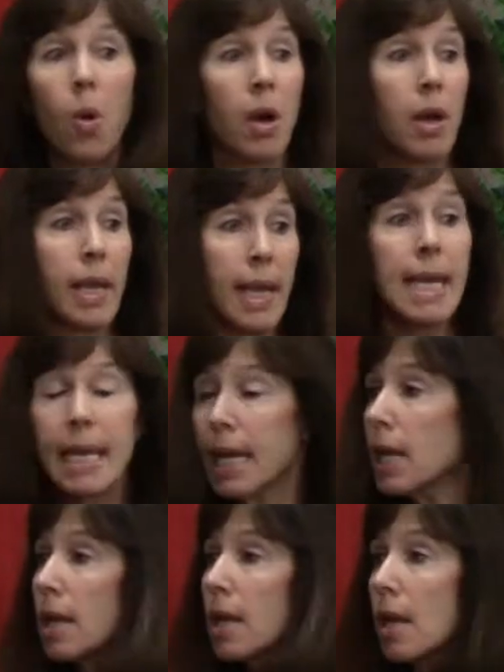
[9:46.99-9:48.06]
or he did
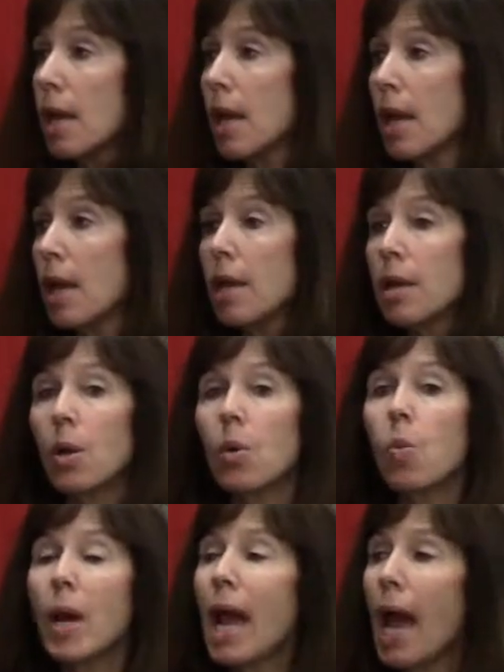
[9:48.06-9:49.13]
it.
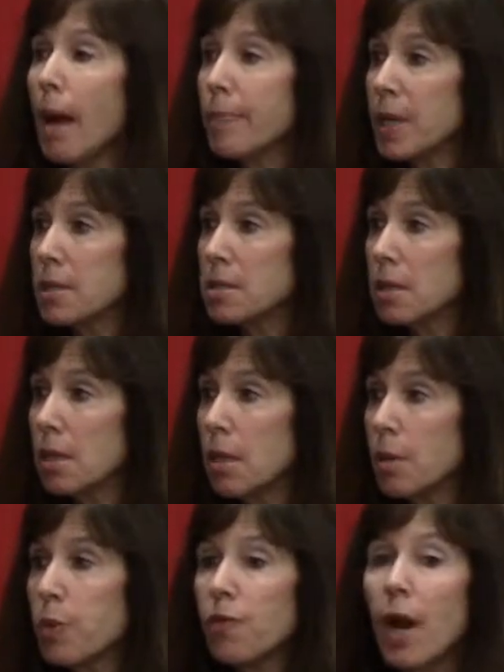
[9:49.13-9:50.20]
What happened?
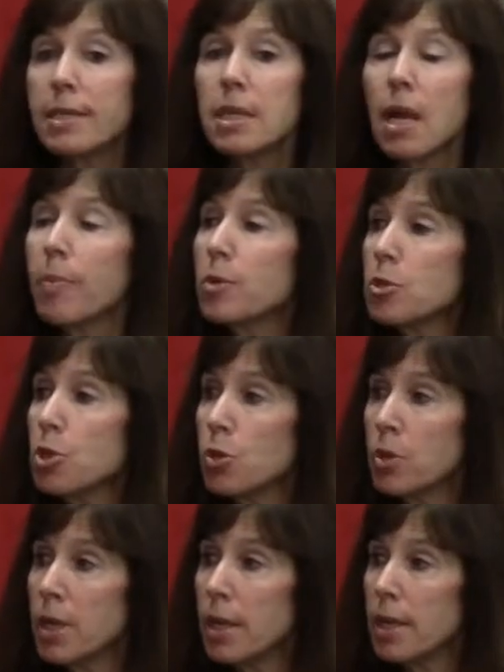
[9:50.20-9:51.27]
provides an
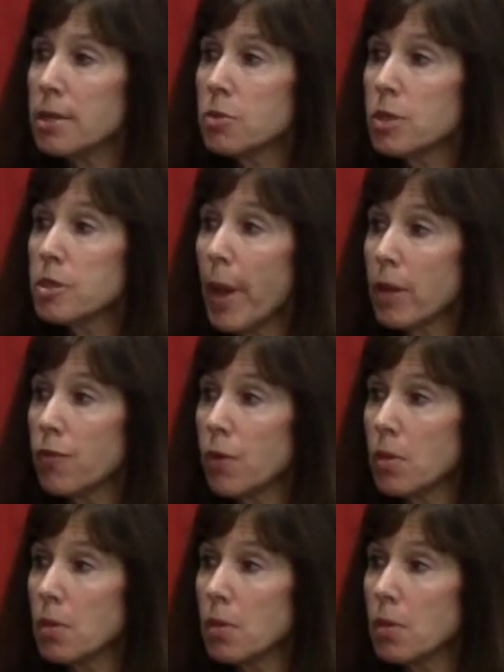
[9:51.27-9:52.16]
opportunity, it's respectful.